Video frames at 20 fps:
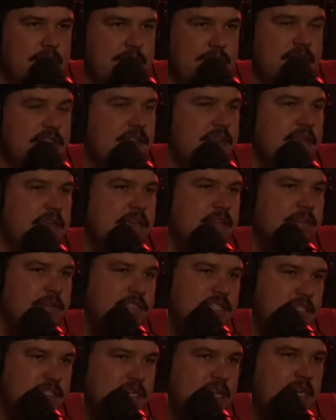Then the
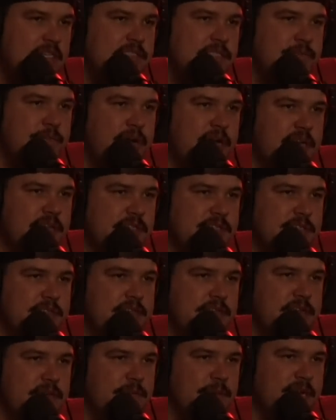killers had tossed the body into
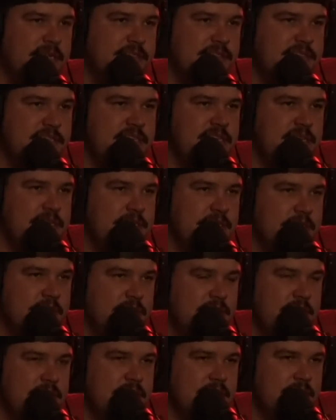the nearby sea,
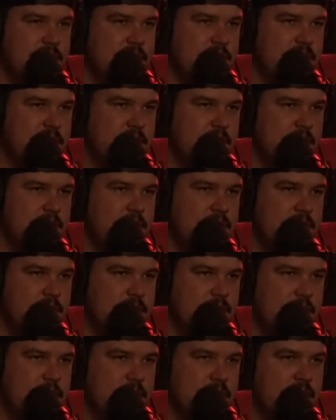
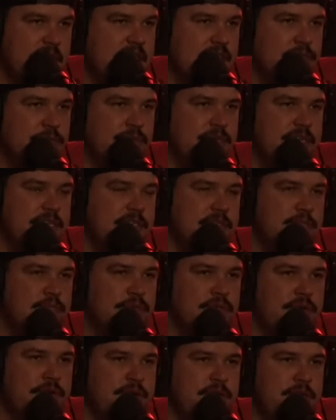and that's when his
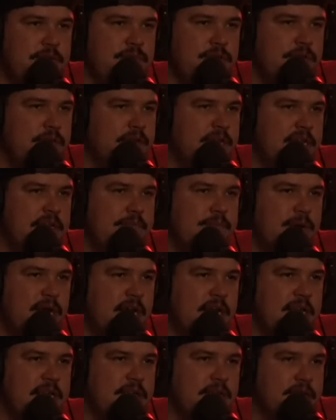bloated, mutilated
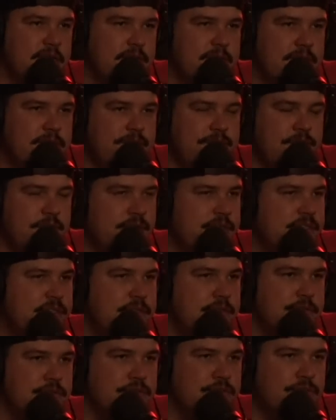body floated
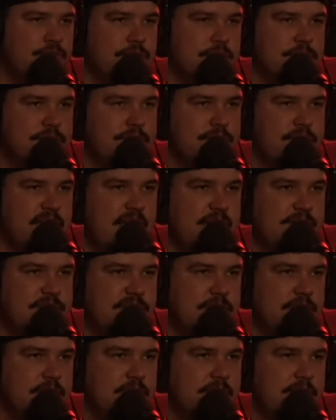to the shore soon
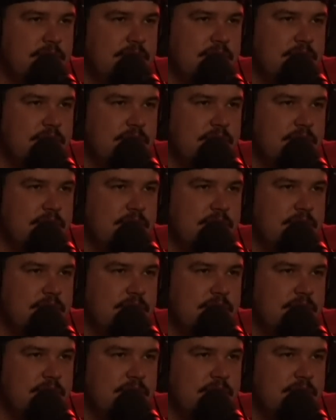after.